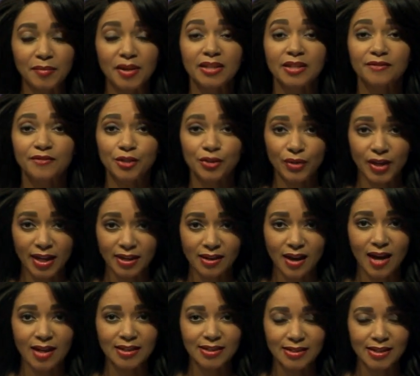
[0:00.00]
but if you
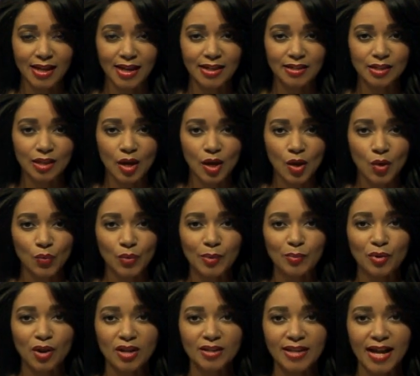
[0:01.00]
cannot attend, we
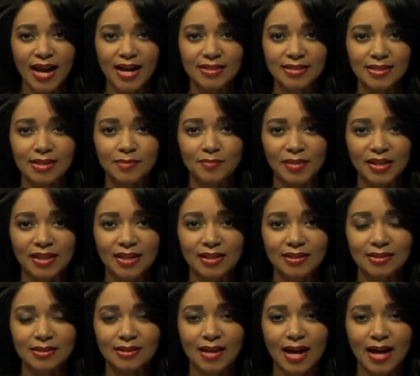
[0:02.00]
broadcast the meetings